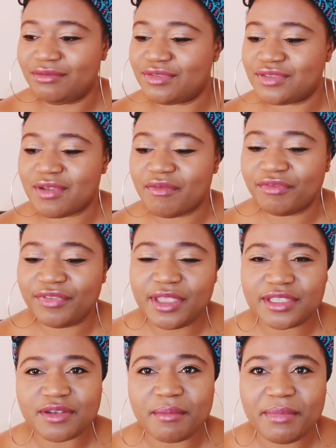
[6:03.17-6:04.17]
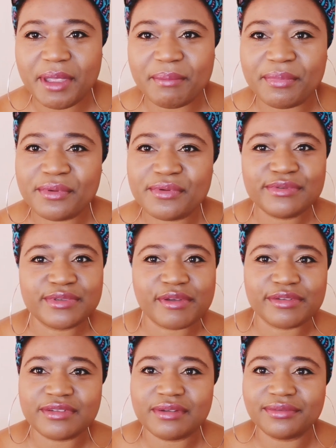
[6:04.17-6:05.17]
with something, some meatballs
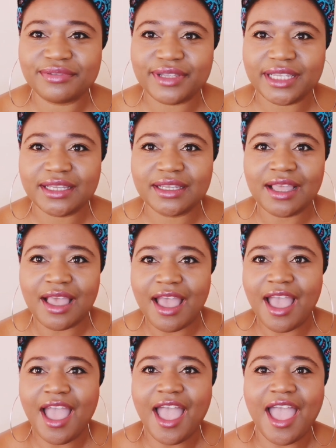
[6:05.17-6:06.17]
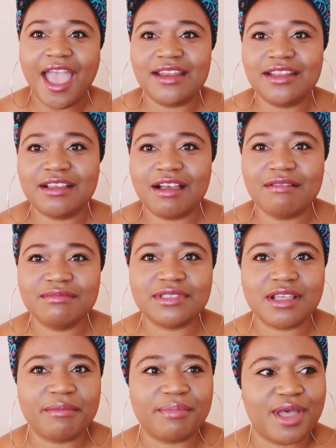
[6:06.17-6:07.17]
or something, and it
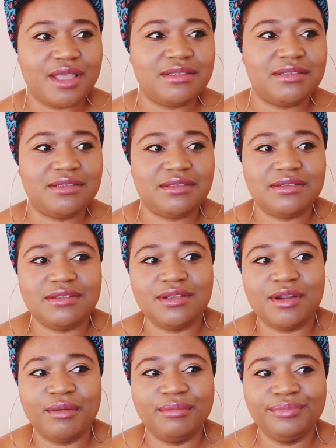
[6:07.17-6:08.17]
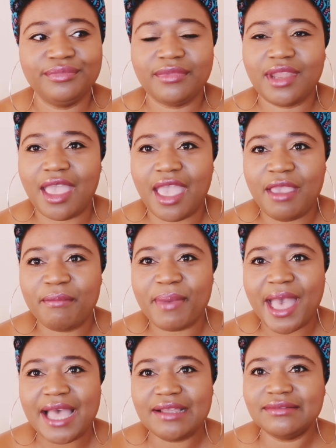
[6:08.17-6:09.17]
comes up as, you know, £8,
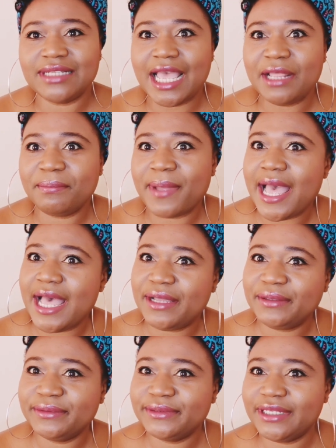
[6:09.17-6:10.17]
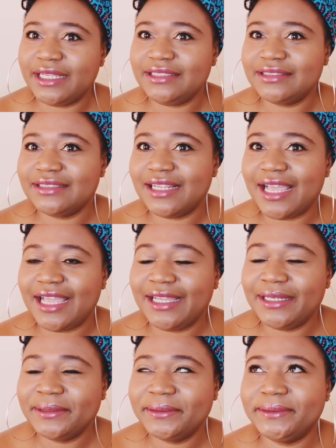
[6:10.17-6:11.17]
£9, and you're
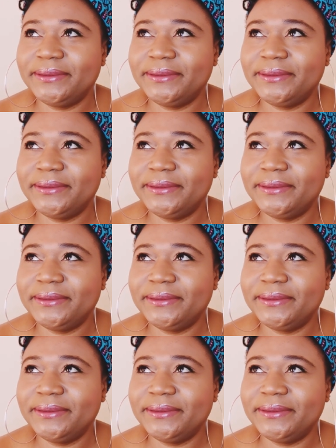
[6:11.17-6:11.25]
like,